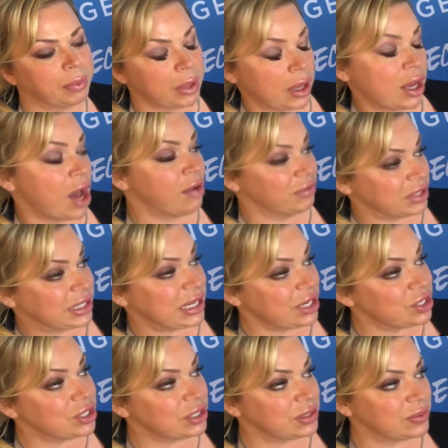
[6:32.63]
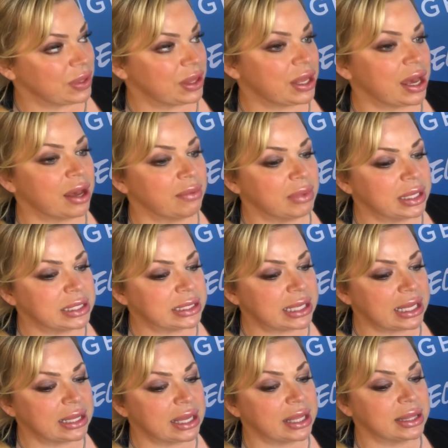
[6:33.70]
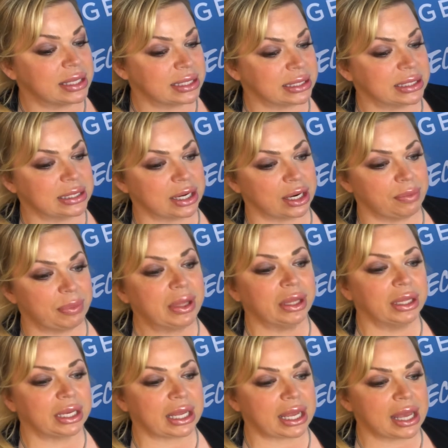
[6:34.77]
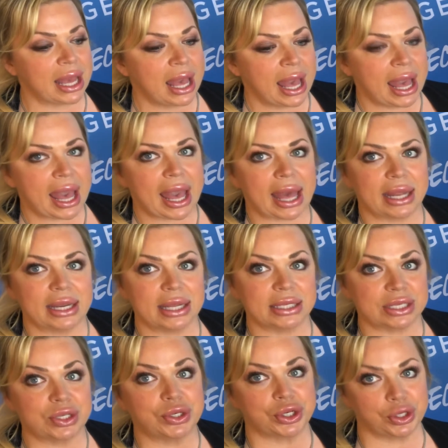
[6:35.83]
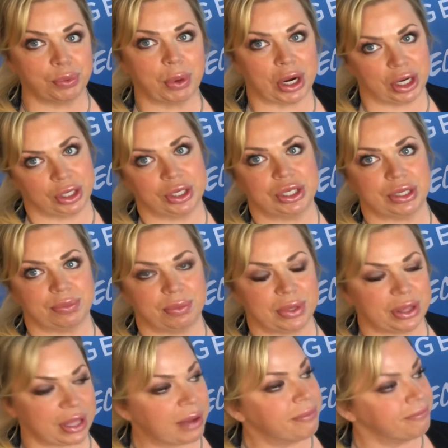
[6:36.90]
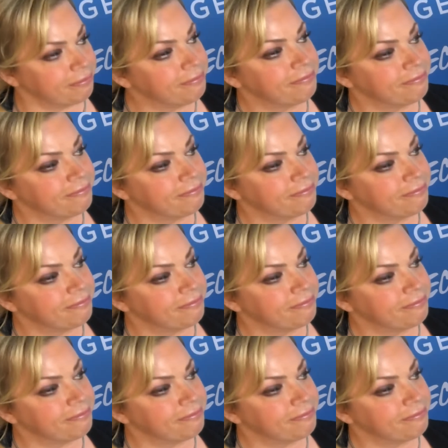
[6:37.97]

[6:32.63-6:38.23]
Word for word: conversations with them and saying that this is our ability and it's a true partnership with them.